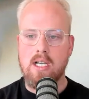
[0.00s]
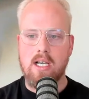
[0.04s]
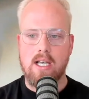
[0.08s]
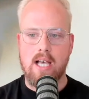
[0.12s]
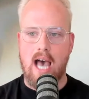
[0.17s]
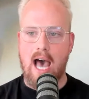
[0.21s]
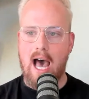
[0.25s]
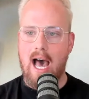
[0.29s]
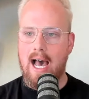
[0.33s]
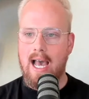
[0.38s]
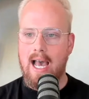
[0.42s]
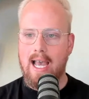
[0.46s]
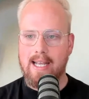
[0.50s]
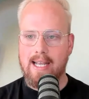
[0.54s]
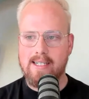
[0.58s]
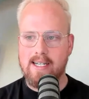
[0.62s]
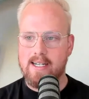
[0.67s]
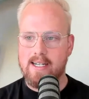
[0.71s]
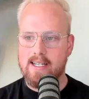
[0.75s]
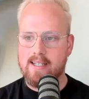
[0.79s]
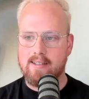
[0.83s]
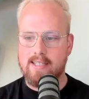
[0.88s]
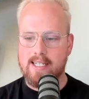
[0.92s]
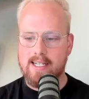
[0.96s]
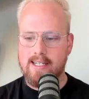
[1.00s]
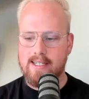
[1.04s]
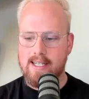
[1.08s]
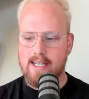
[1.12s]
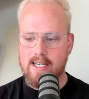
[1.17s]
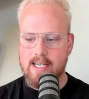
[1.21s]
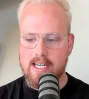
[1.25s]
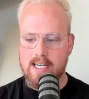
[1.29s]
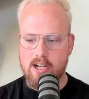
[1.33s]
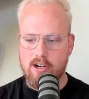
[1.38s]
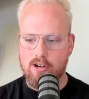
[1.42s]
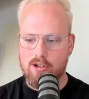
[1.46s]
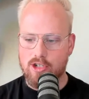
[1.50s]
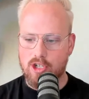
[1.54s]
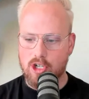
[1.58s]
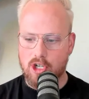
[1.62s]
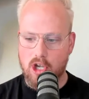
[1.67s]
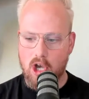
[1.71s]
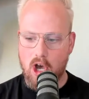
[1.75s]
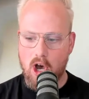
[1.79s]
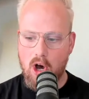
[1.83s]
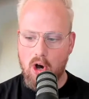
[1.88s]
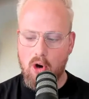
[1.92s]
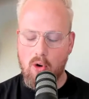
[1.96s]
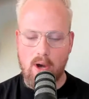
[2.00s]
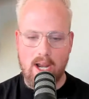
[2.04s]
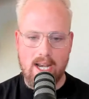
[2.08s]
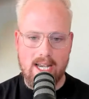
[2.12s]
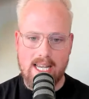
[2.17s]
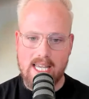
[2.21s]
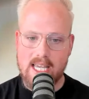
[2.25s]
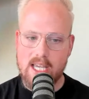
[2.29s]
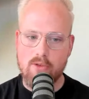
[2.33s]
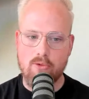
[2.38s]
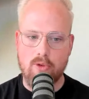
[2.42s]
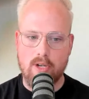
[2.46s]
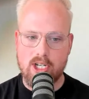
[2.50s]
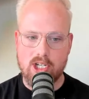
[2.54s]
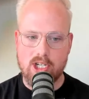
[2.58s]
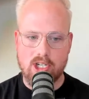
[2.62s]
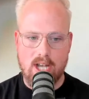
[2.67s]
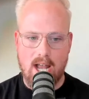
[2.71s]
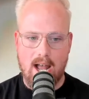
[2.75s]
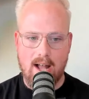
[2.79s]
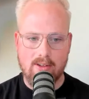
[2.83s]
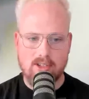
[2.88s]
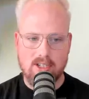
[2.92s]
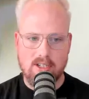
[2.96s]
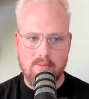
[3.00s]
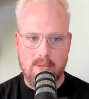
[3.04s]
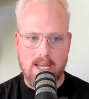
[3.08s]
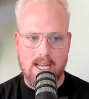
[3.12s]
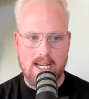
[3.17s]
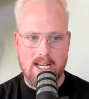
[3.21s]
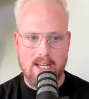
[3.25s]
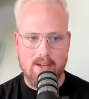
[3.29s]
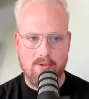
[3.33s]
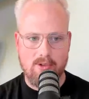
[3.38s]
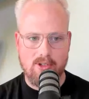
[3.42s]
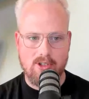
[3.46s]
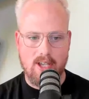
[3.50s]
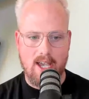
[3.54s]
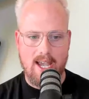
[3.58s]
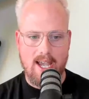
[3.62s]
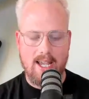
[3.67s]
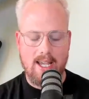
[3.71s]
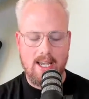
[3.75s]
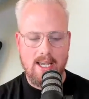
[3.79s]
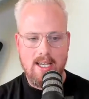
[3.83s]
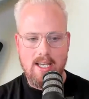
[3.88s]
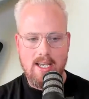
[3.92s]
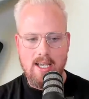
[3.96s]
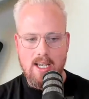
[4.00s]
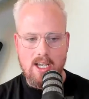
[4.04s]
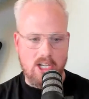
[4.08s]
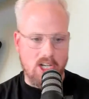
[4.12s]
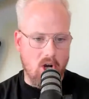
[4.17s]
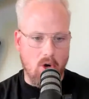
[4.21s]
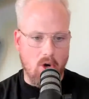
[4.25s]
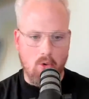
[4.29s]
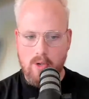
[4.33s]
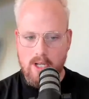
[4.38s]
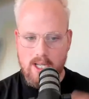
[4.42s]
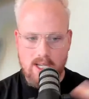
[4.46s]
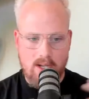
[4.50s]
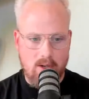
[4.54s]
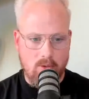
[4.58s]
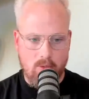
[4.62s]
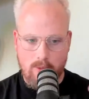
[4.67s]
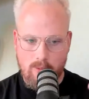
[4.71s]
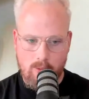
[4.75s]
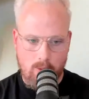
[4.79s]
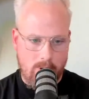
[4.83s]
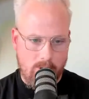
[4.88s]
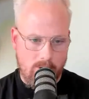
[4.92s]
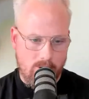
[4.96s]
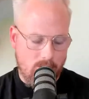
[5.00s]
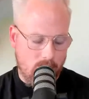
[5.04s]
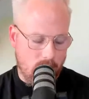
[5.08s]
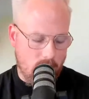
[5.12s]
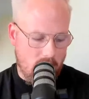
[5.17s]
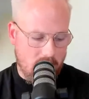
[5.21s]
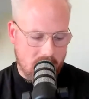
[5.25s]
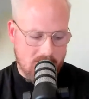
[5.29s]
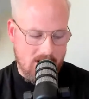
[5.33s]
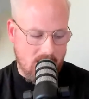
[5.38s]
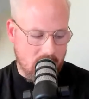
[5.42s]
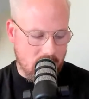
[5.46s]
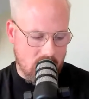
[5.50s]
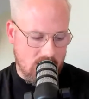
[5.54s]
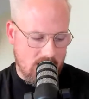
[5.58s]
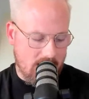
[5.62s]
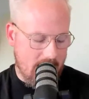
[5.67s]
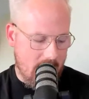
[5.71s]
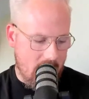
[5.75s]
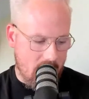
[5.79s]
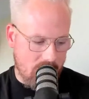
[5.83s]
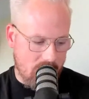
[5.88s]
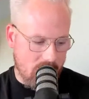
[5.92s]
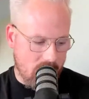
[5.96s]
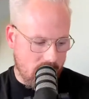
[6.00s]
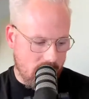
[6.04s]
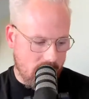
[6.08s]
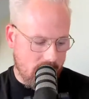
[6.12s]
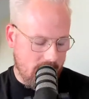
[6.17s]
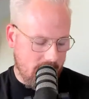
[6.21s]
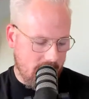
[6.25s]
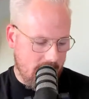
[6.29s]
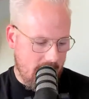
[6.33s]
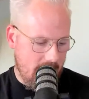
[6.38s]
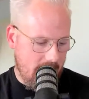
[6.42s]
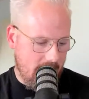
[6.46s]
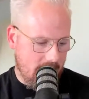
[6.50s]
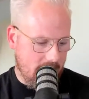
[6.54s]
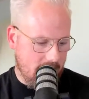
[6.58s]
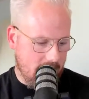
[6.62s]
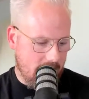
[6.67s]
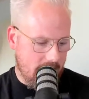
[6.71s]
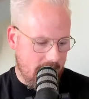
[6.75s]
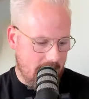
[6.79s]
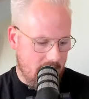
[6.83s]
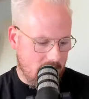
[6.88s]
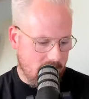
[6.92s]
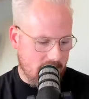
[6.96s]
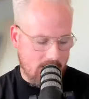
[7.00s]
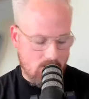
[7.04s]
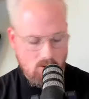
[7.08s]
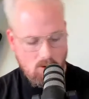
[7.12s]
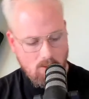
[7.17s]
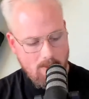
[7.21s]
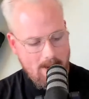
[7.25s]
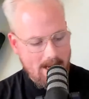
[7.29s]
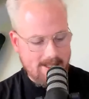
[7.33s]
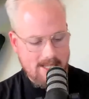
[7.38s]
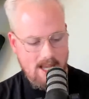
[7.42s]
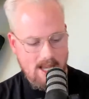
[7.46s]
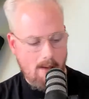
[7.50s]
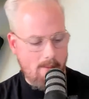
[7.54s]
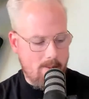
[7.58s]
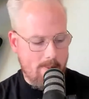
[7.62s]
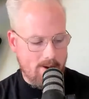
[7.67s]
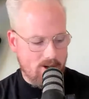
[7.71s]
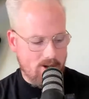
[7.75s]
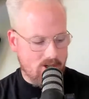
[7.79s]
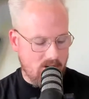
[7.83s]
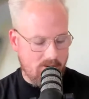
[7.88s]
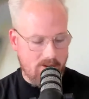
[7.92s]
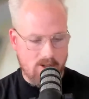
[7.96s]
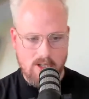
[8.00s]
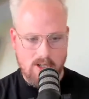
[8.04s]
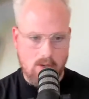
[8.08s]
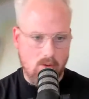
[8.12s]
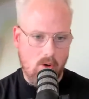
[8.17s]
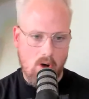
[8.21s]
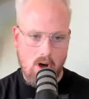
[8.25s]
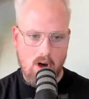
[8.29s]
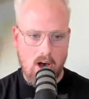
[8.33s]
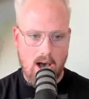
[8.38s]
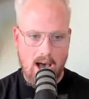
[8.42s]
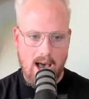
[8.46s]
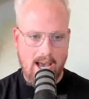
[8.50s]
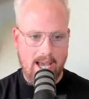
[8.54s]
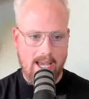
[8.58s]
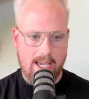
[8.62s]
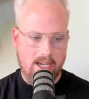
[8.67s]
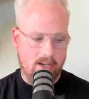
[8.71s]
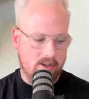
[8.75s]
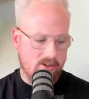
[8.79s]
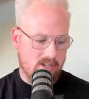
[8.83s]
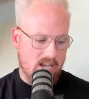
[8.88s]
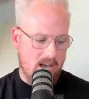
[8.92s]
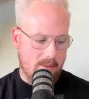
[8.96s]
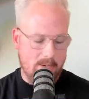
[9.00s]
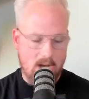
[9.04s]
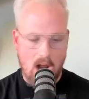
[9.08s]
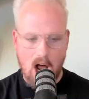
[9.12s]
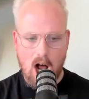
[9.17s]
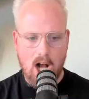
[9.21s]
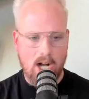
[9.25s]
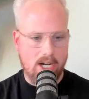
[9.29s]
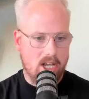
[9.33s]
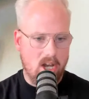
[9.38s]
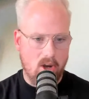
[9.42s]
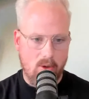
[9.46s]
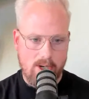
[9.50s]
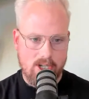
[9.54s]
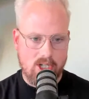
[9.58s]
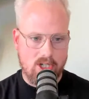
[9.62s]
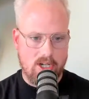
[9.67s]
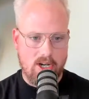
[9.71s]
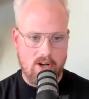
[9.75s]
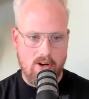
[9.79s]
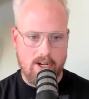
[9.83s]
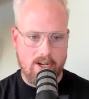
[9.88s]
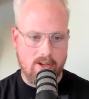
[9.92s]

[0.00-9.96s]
I did his LinkedIn years ago, and he reached out to me, and he was like, we were doing our session together, and I was like, well, man, tell me about yourself. He's like, well, he goes, I'm an audio engineer.